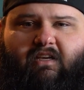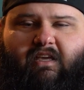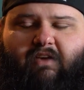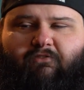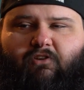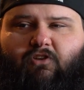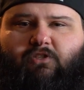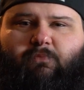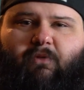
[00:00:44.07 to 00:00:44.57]

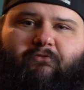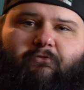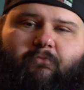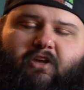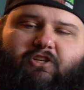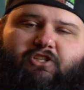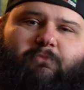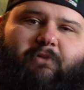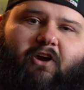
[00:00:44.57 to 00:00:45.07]
giving you some
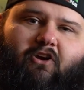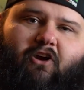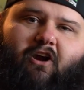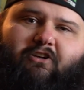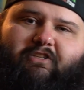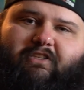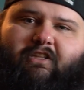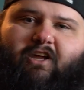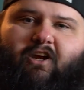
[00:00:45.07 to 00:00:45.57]
information about
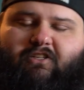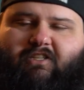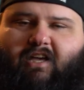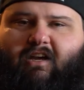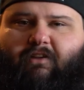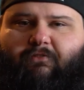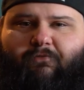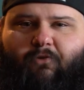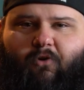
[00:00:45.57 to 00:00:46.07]
cards that they're
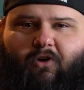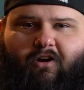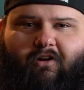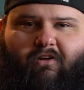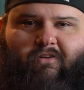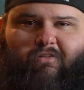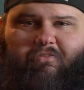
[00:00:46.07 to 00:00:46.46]
excited for.